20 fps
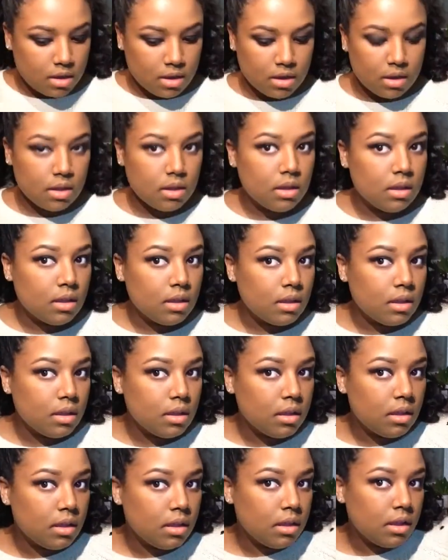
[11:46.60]

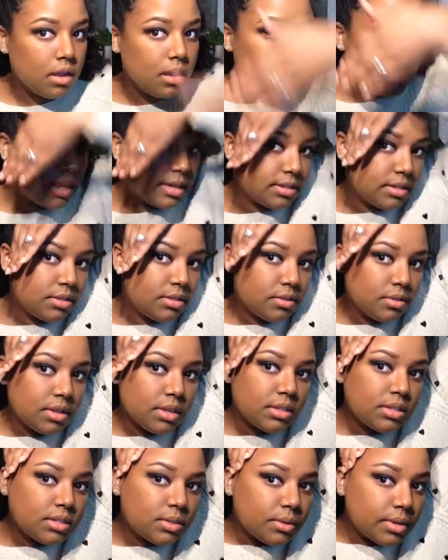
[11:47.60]
I like to do
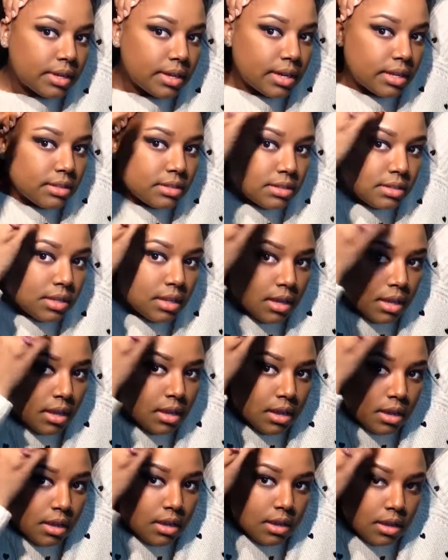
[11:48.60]
this so it gets
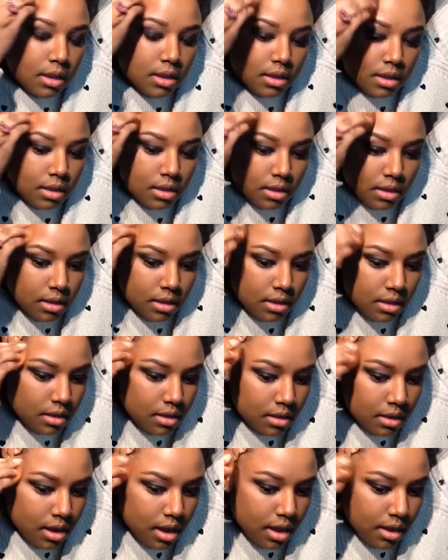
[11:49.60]

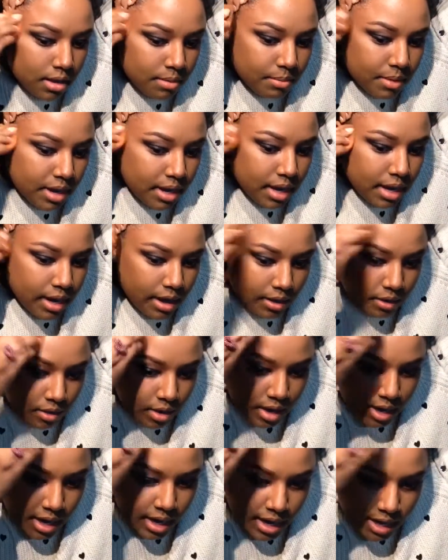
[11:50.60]
not in my hair.
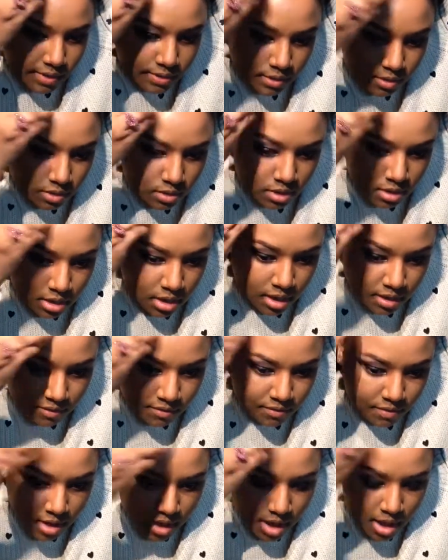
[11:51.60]
I hate the look
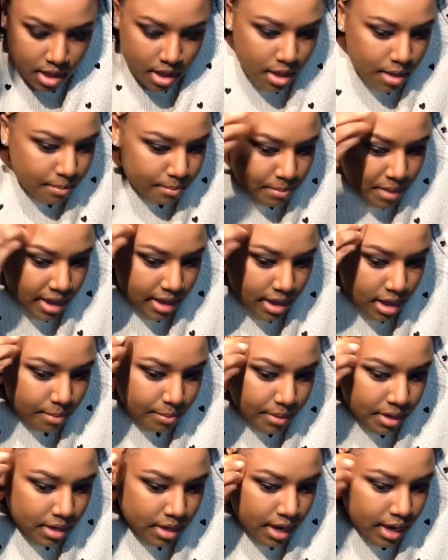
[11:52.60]
of
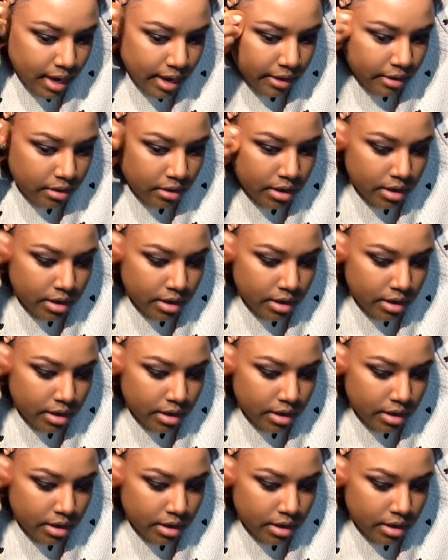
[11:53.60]
makeup in hair.